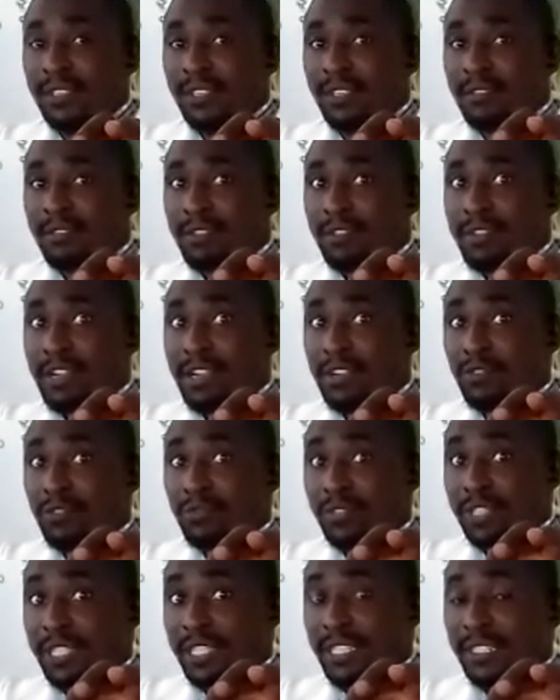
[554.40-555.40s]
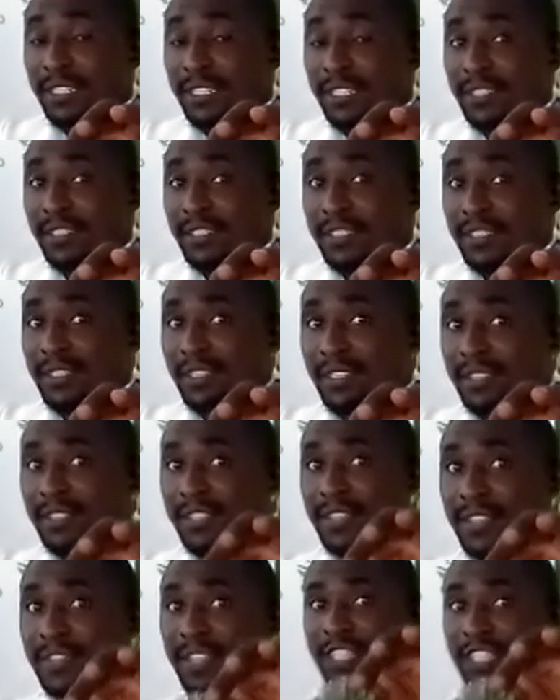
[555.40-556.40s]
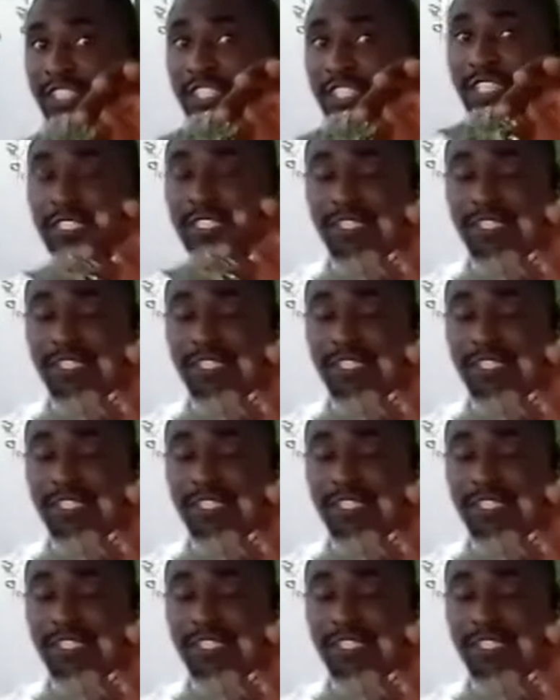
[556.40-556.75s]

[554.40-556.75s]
We're going to see these are the lichens.